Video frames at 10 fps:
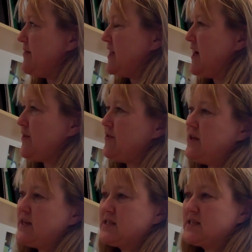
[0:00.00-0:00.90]
The other
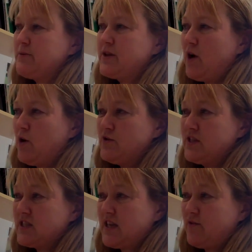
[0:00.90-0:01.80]
thing is some of the old
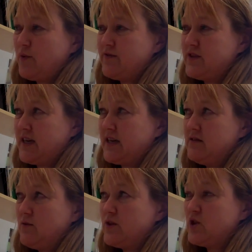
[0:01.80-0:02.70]
stuff we've
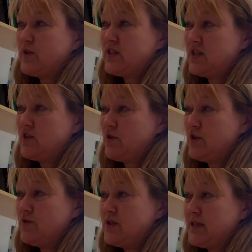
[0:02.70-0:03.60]
done, which we're still
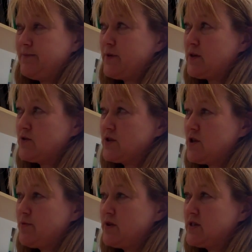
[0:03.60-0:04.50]
using, and I'll just
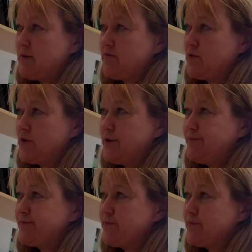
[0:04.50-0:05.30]
open this up for you.